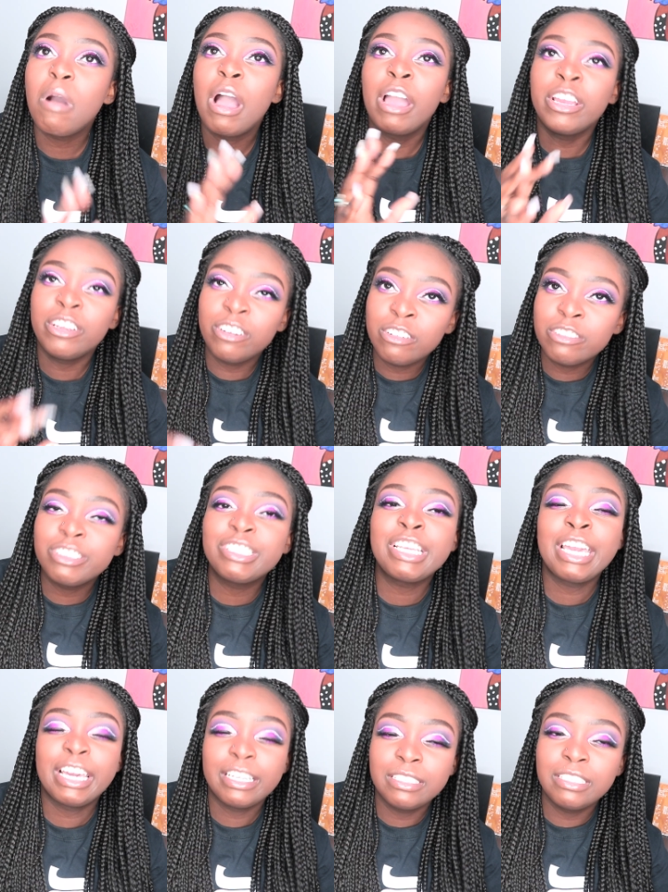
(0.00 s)
I
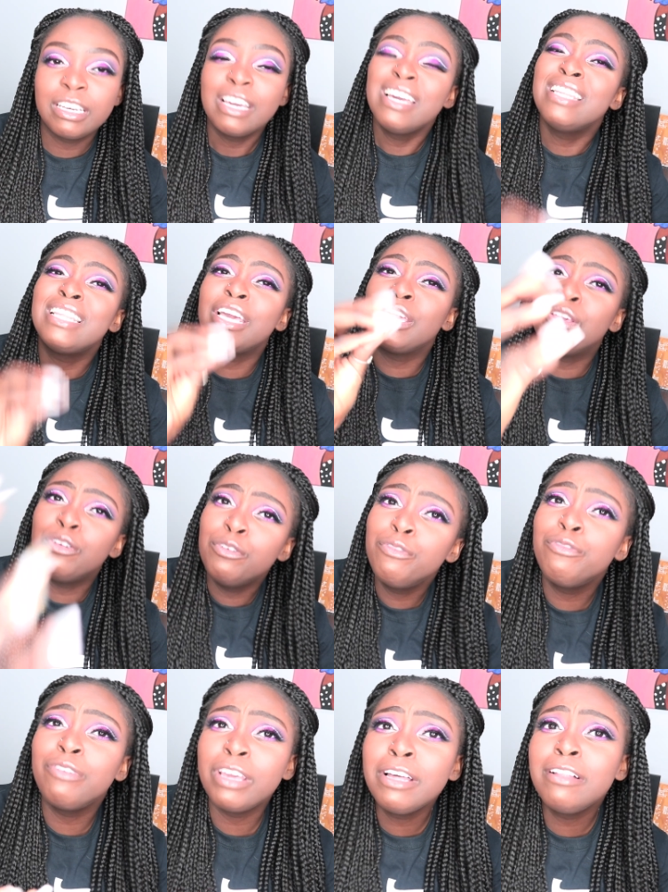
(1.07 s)
understand that you
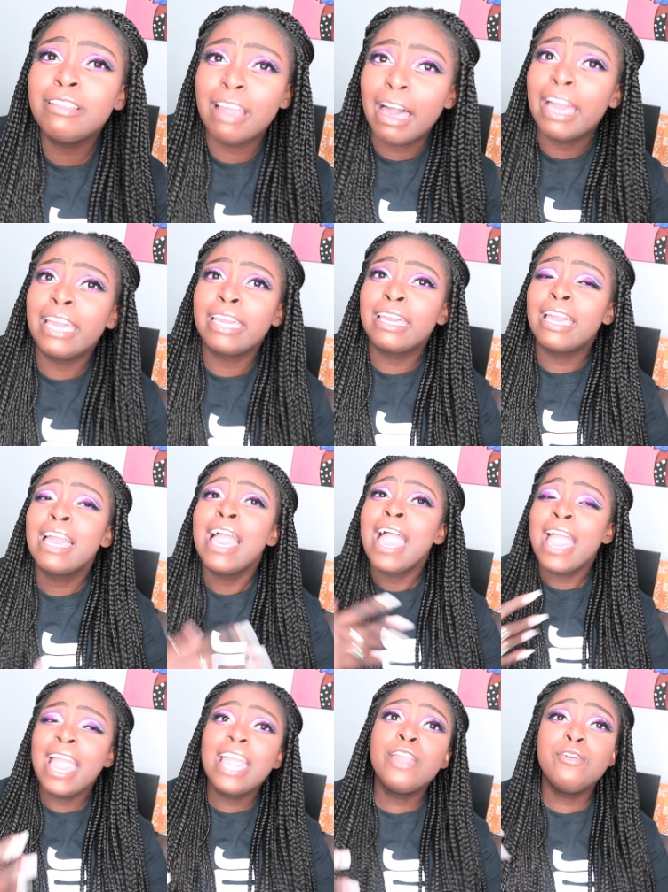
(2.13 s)
feel like,
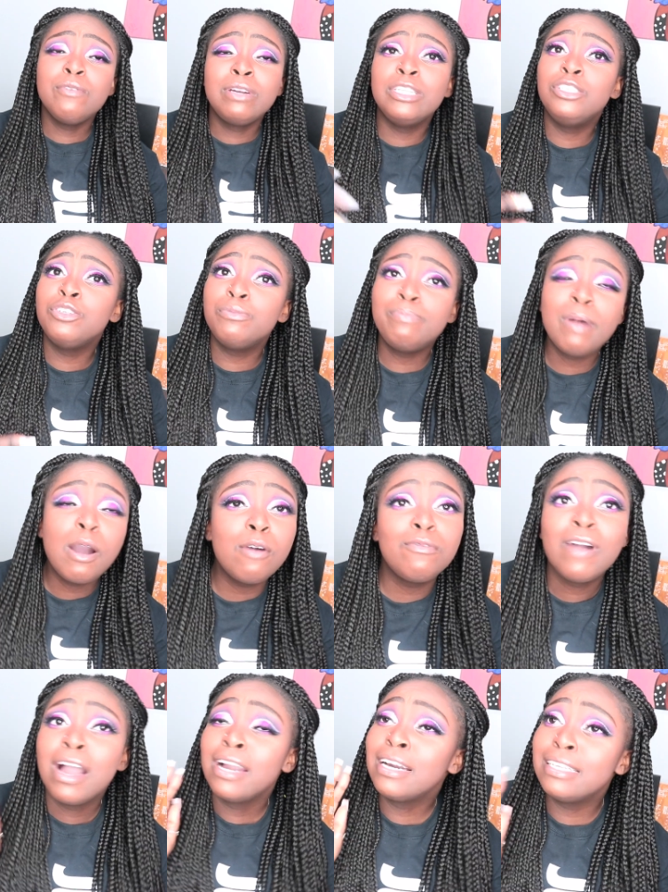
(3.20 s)
hey, you can do
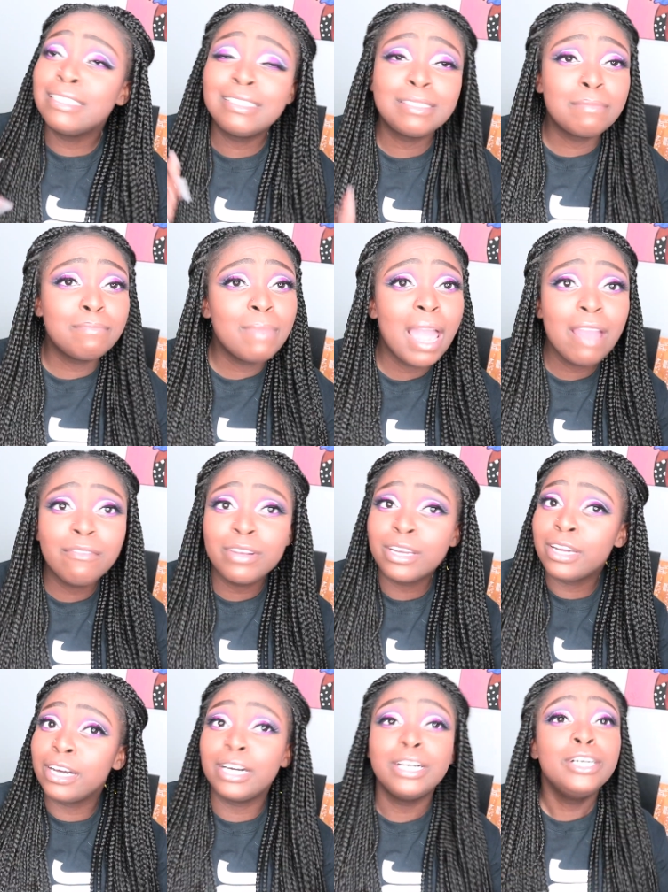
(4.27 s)
both because it's
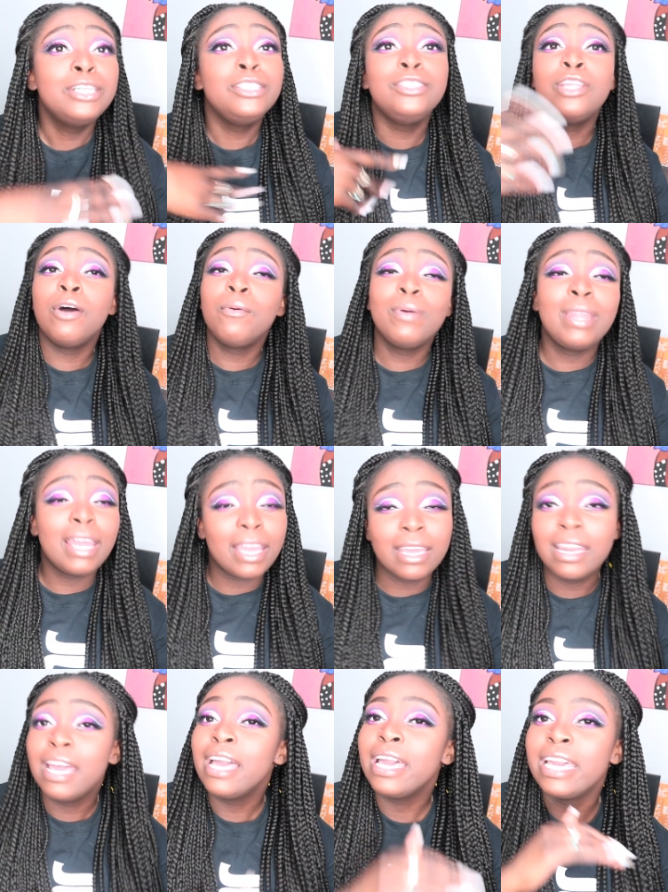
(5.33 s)
America. No, it ain't.
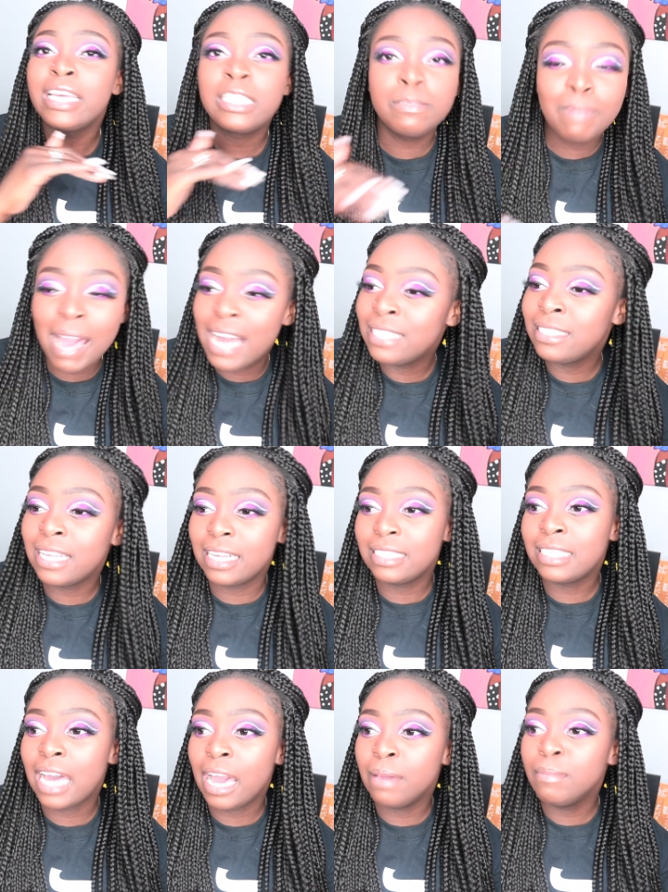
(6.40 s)
It's past that
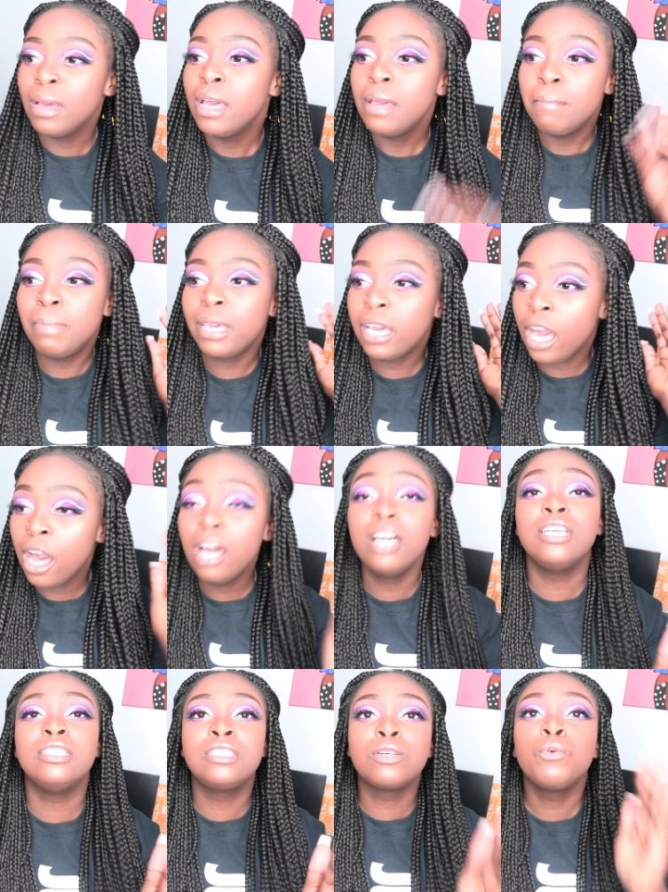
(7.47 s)
time,
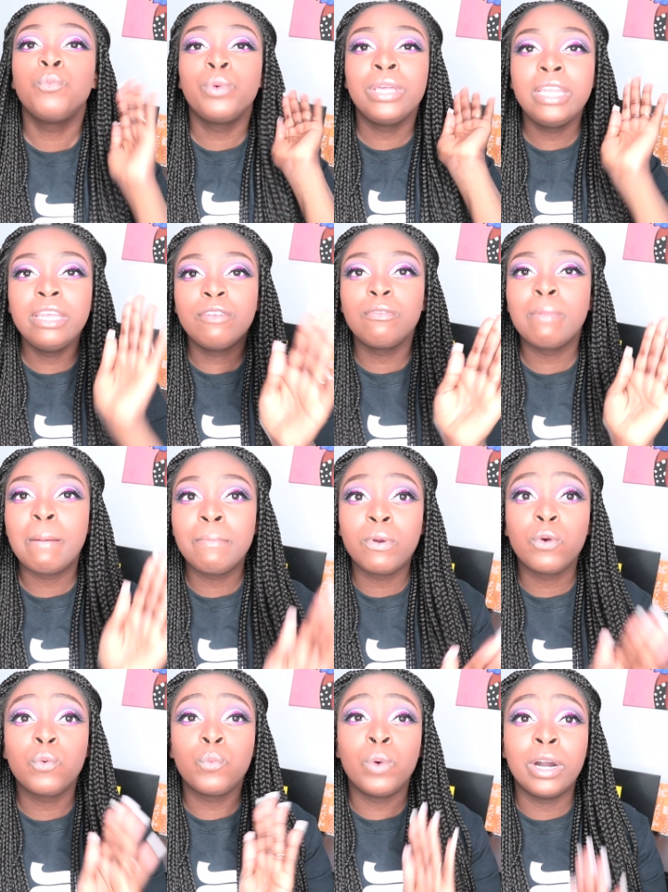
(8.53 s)
because we need to
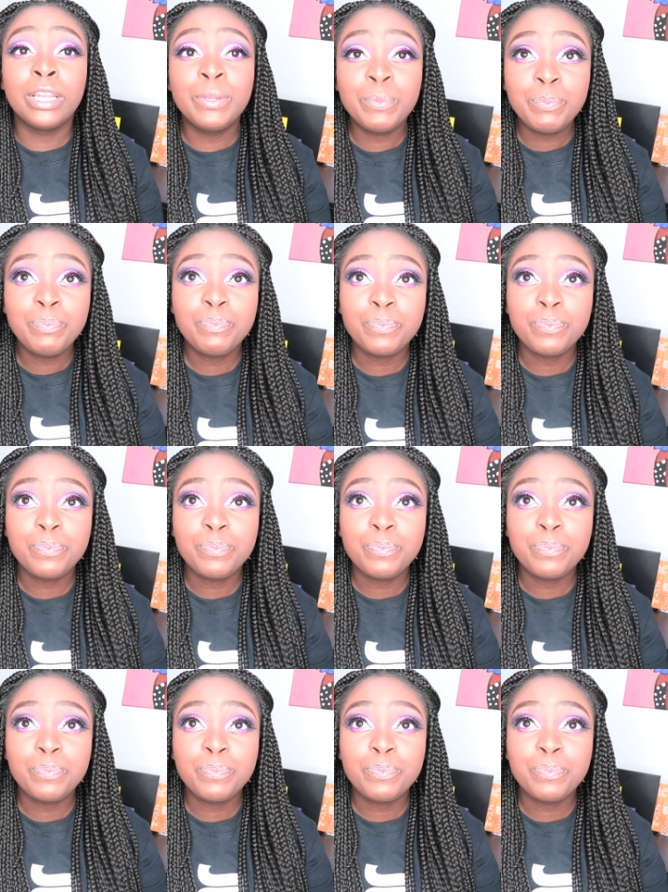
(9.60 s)
remember, one,